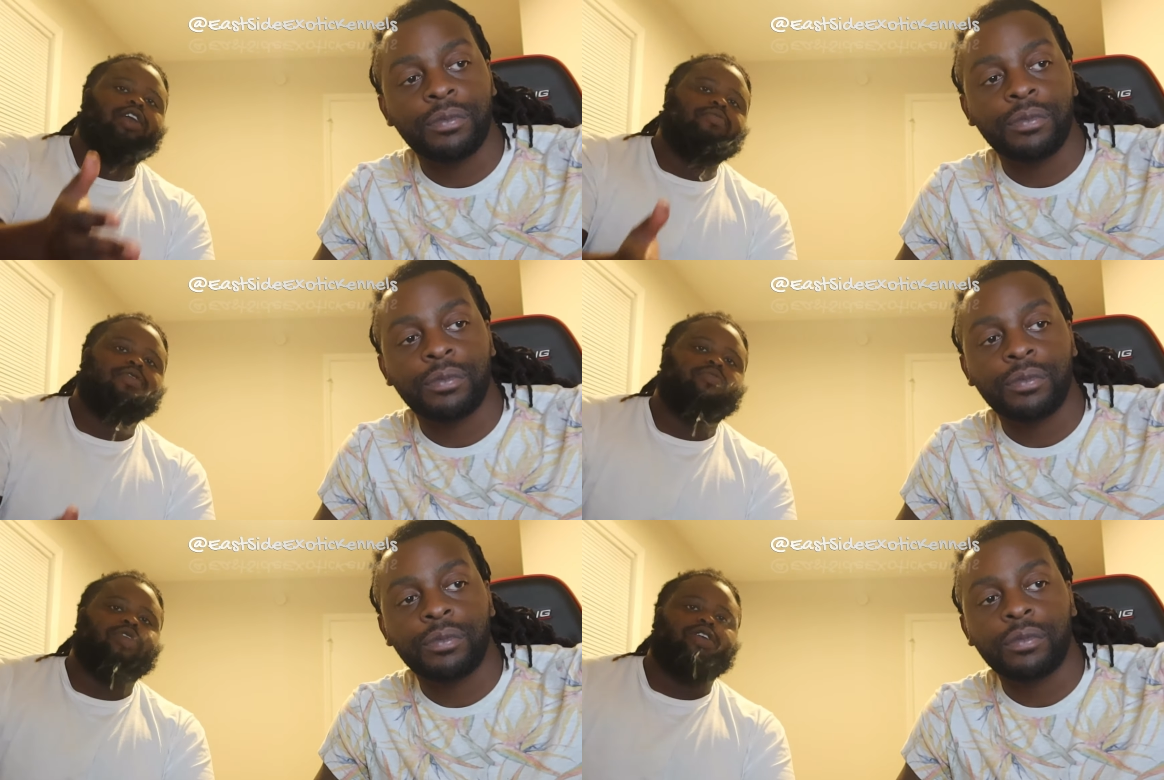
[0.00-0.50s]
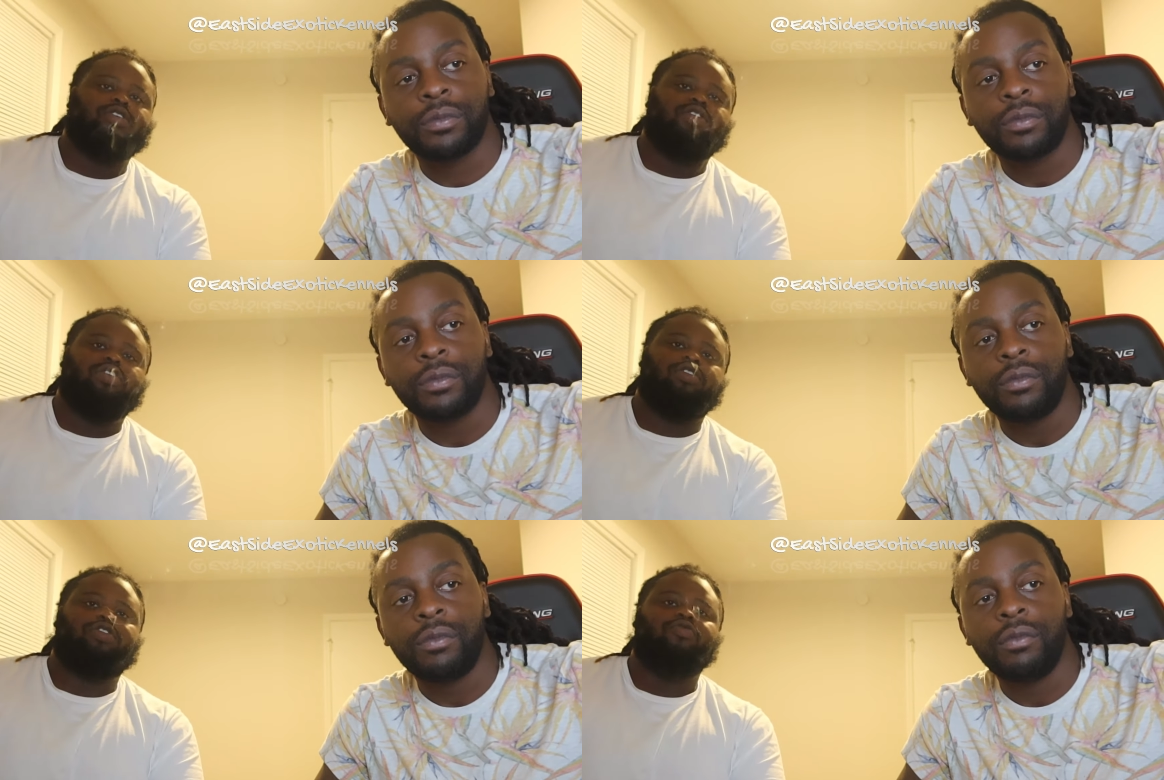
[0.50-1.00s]
Speaker 1: to keep the bitch.
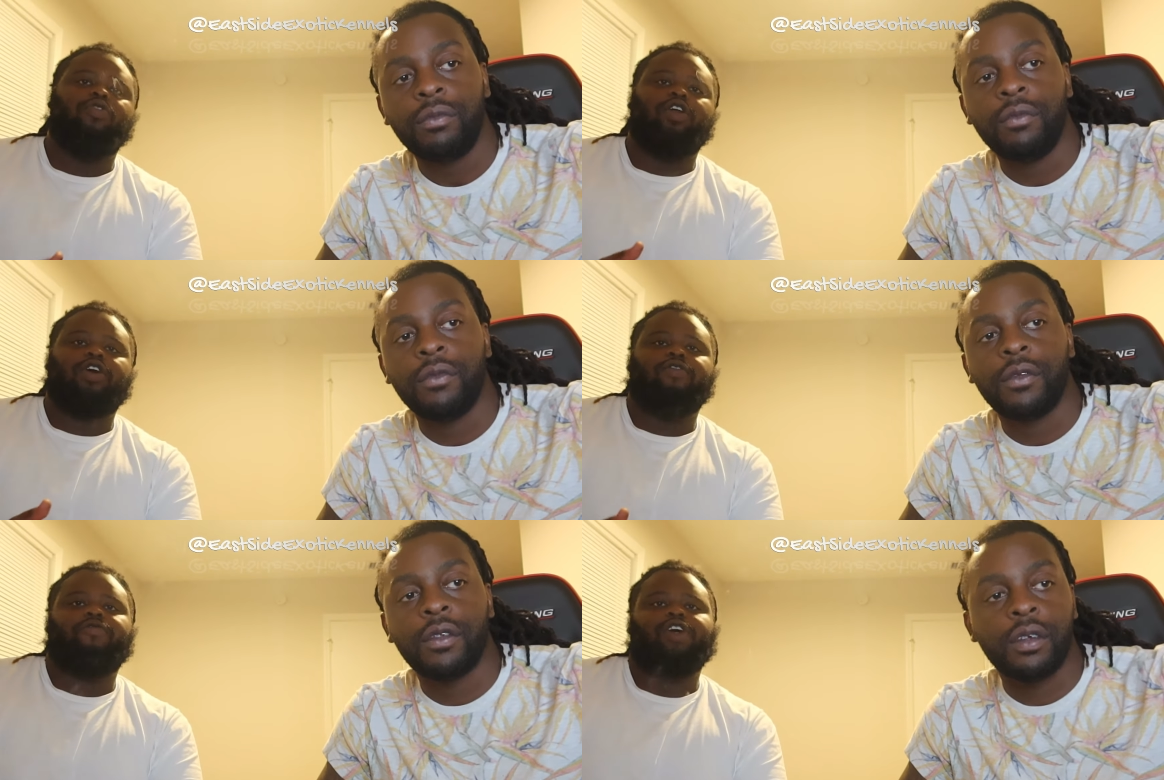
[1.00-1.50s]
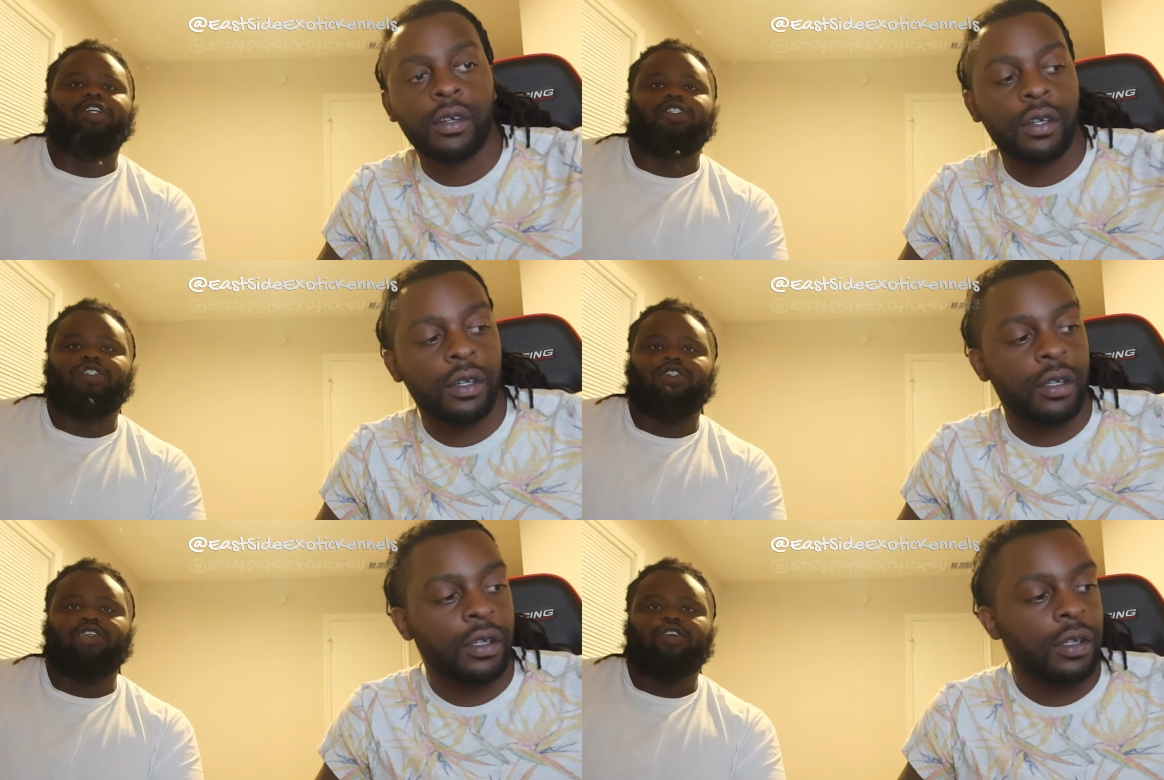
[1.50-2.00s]
You want to
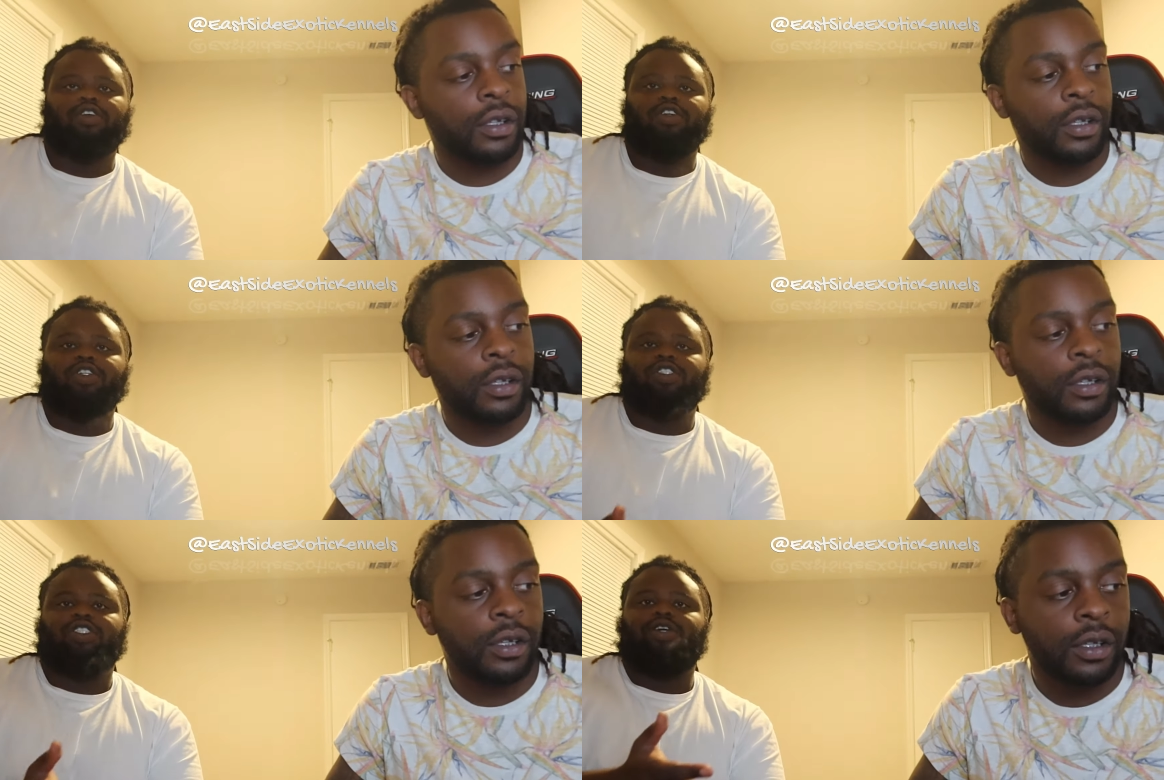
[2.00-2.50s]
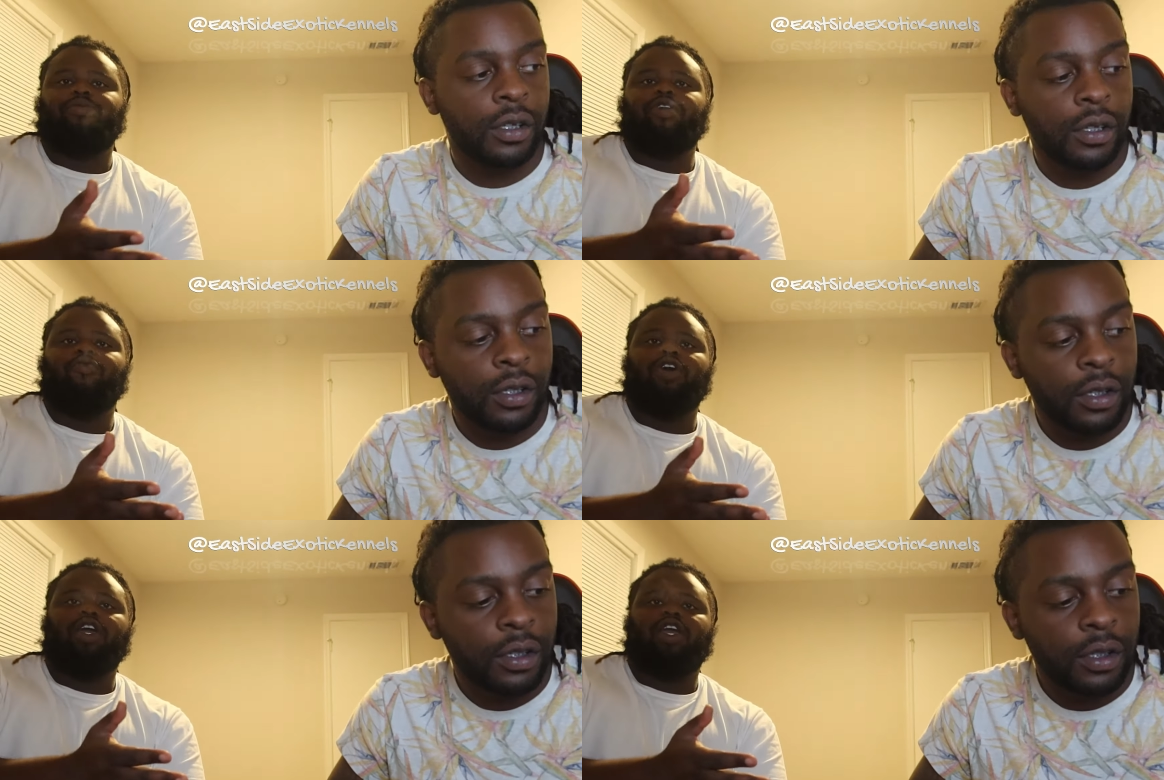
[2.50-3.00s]
invest. Send me
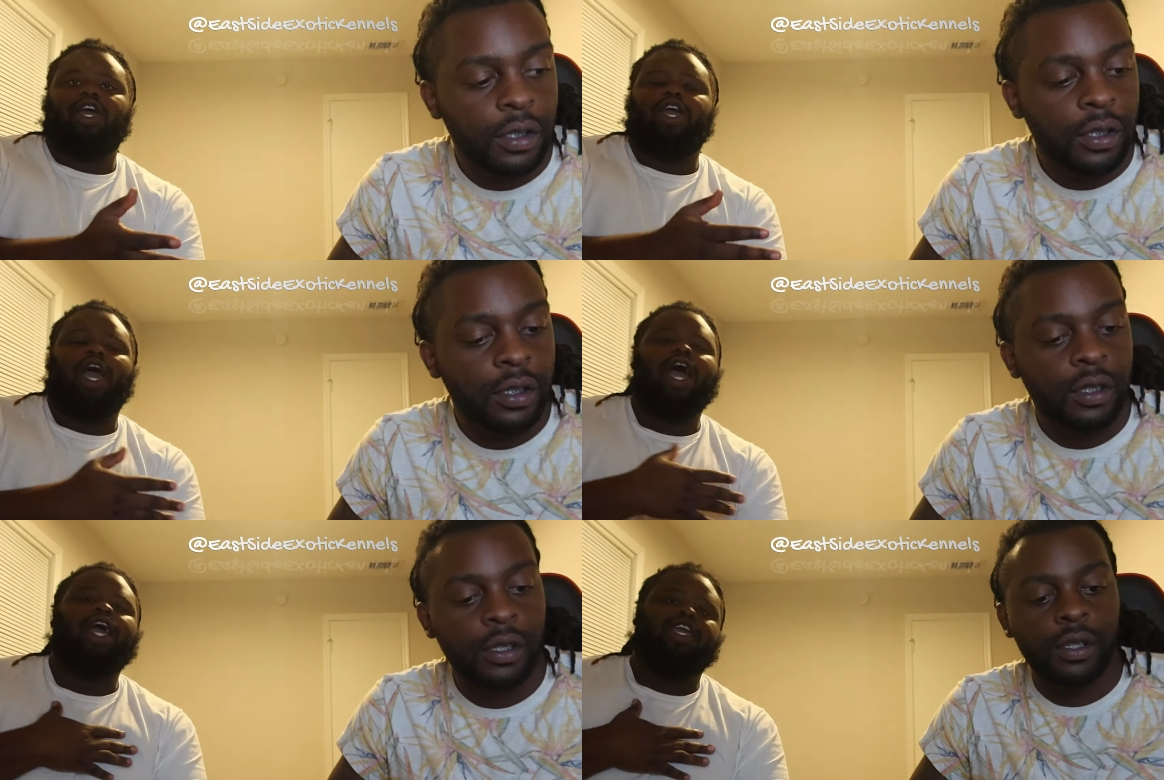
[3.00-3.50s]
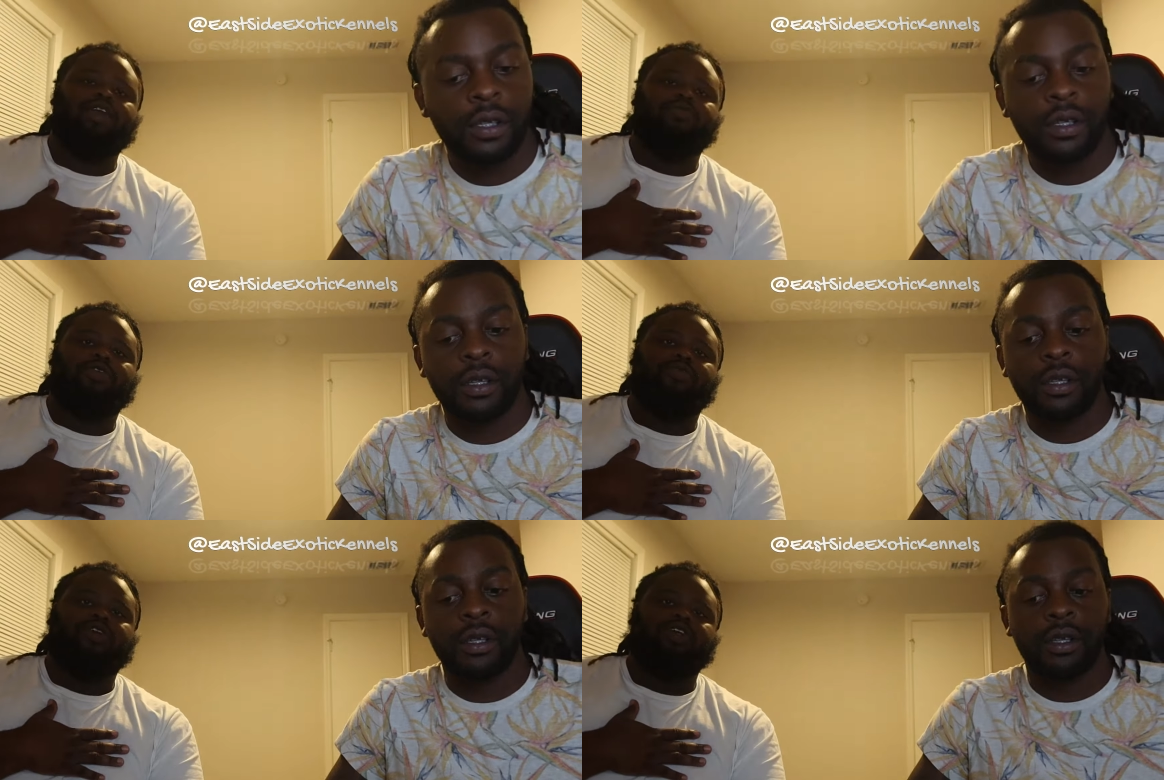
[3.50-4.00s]
1K, I keep
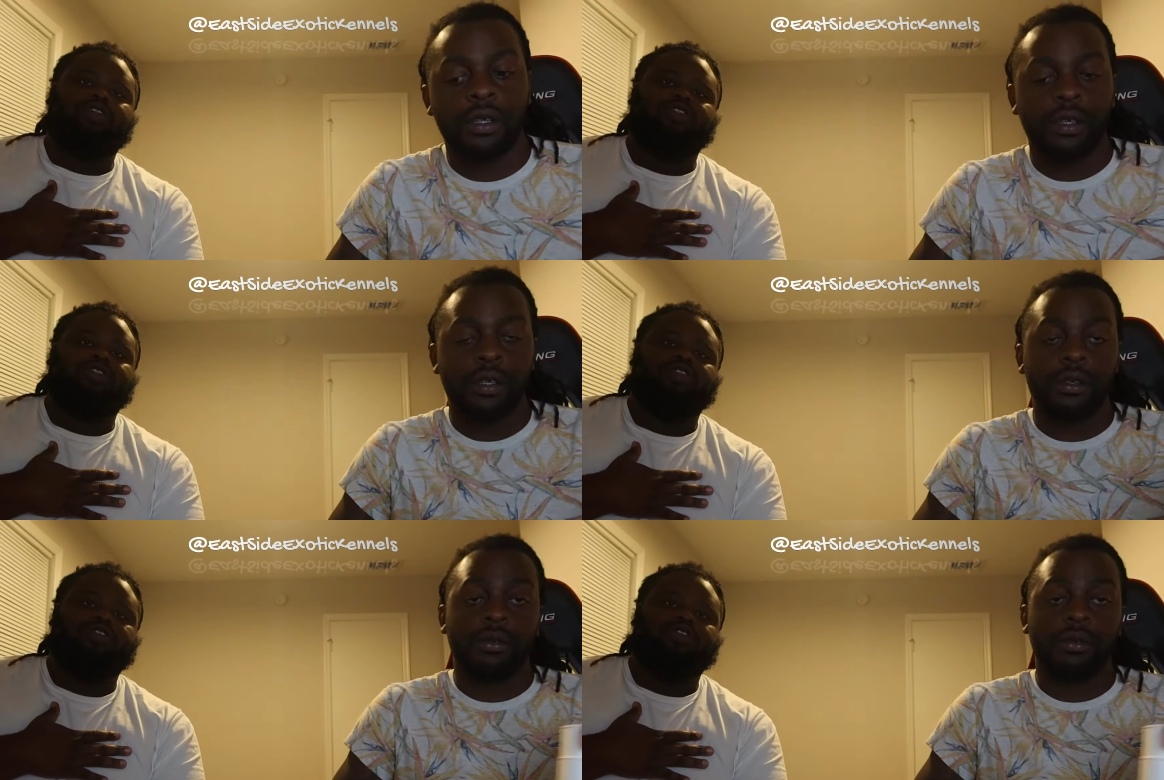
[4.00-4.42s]
the bitch.